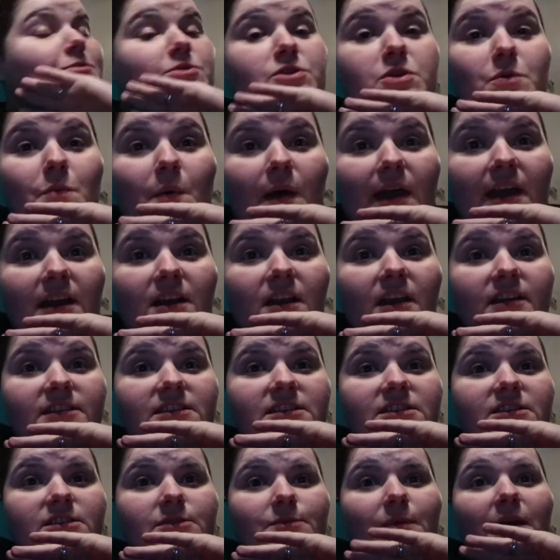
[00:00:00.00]
up 2 wine
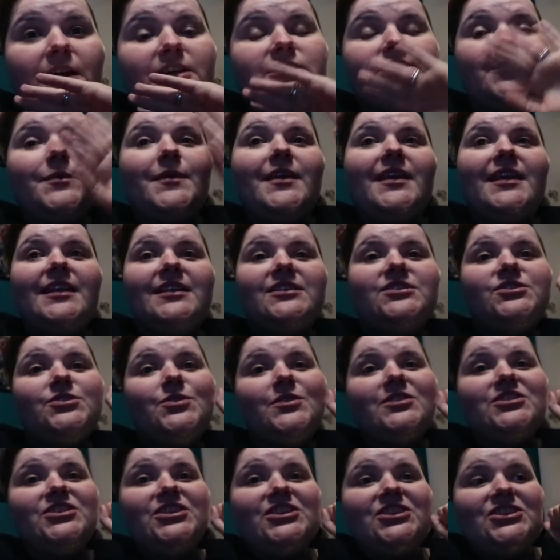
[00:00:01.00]
glasses as well so we can
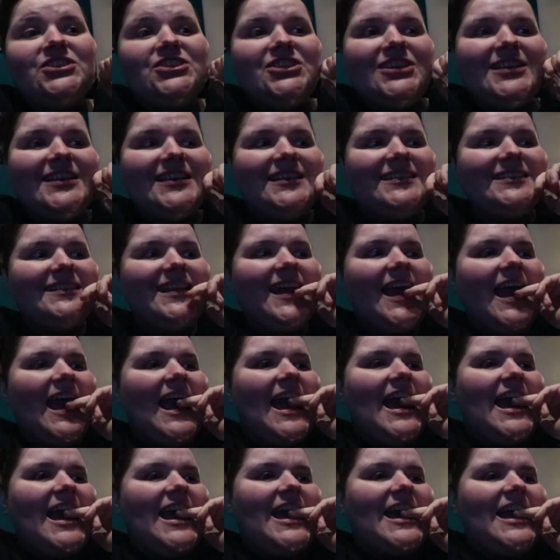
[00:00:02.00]
do a chin chin,
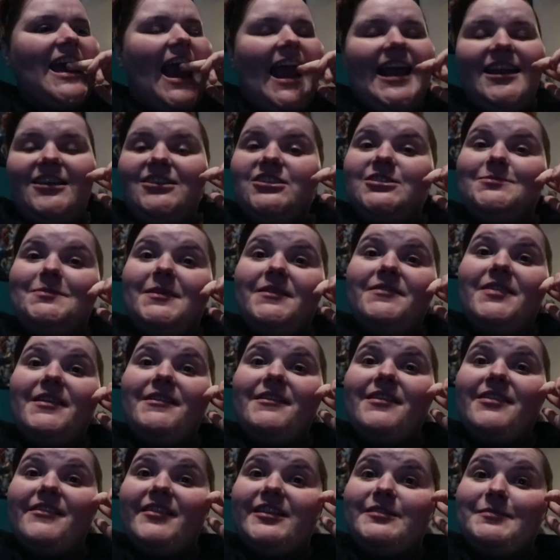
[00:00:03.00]
and it'll just be
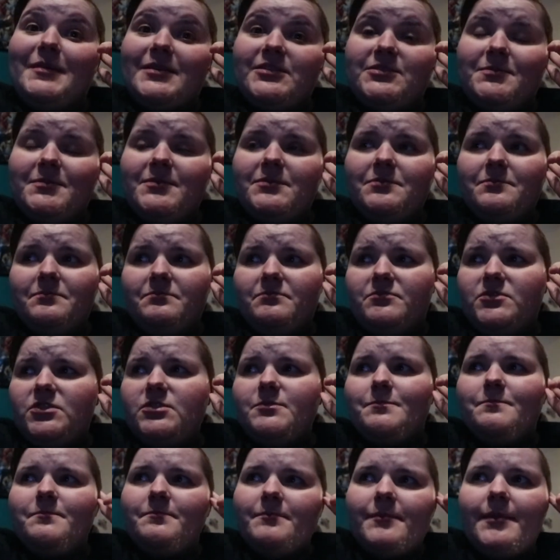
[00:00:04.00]
very, very special.
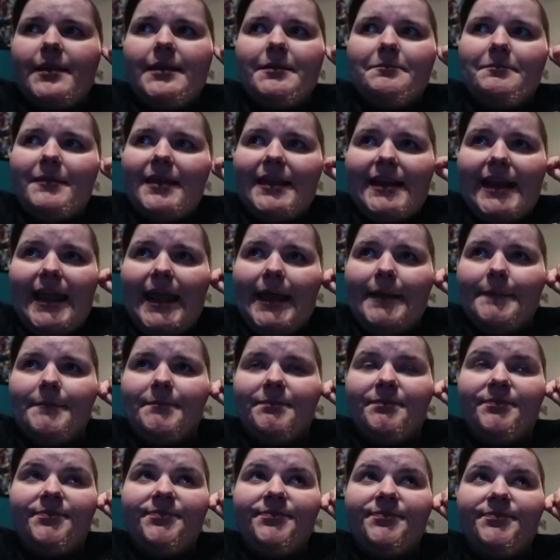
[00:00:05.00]
Just me and
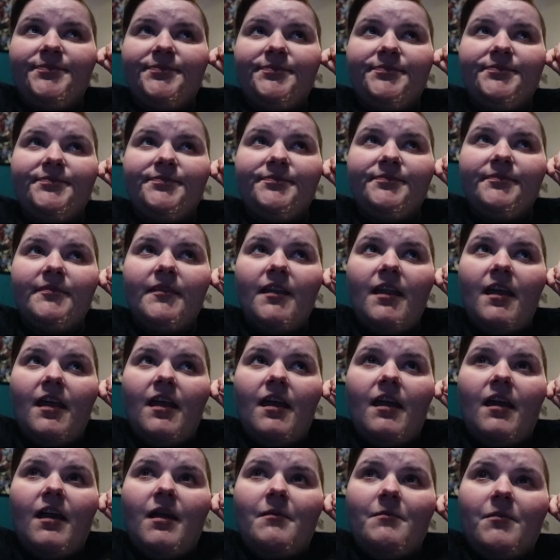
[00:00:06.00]
him.
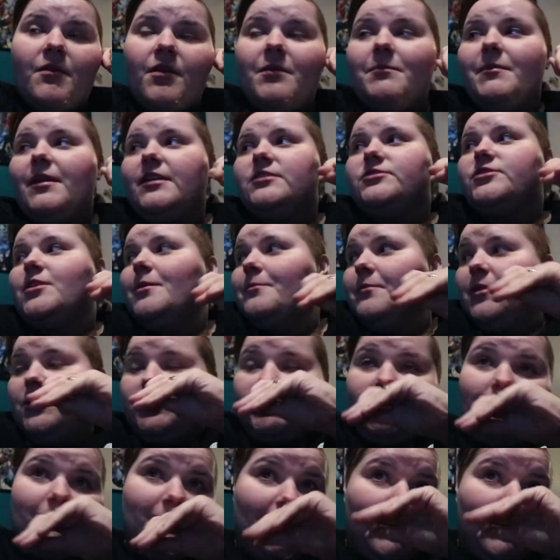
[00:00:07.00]
I'm gonna get so emotional,